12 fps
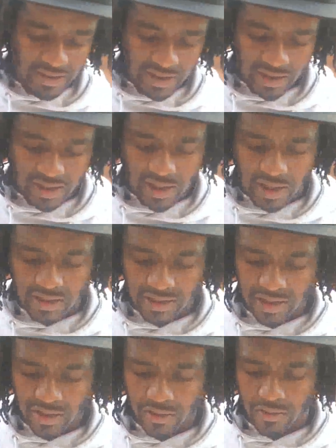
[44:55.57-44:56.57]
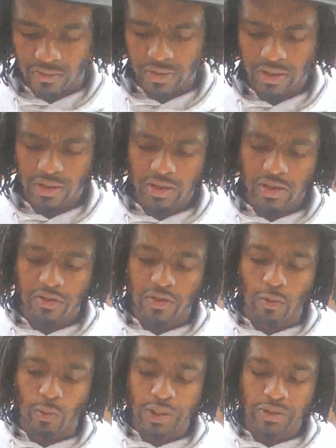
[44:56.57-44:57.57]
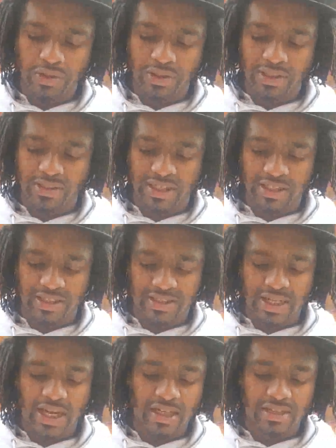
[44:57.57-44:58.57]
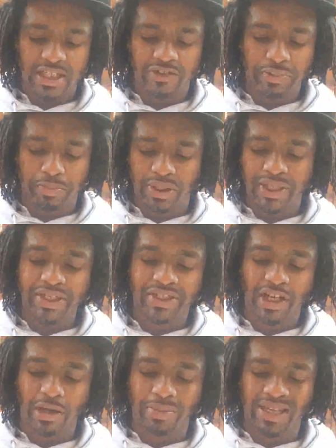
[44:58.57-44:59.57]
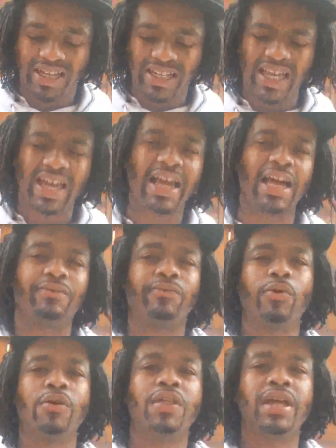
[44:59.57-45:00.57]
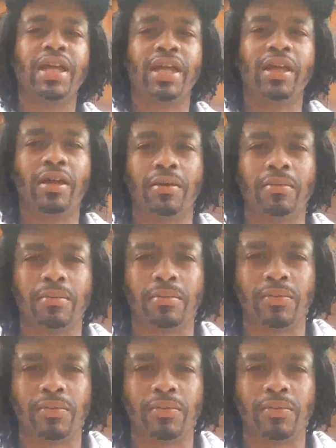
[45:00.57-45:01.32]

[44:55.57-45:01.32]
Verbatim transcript: I love y'all. Let's go. The wilderness and the solitary place shall be glad for them.